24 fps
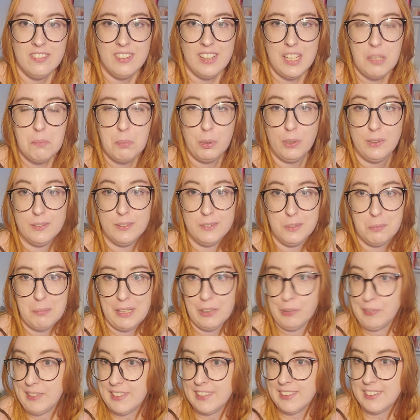he boiled
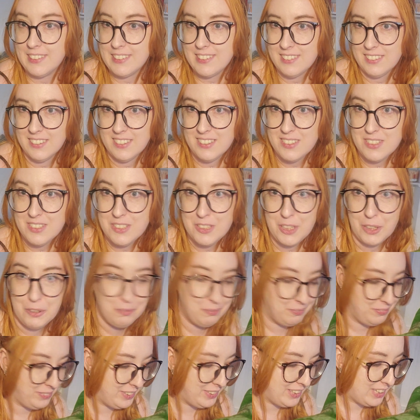my Hoyas. So
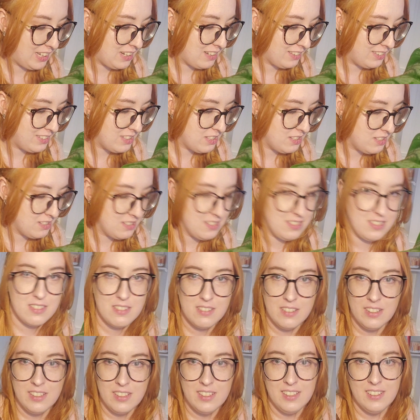this
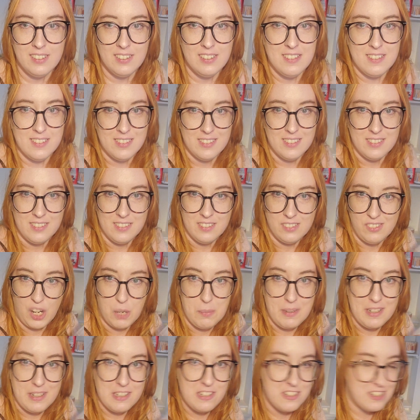is
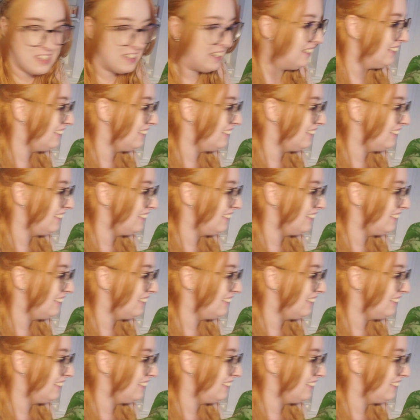garbage.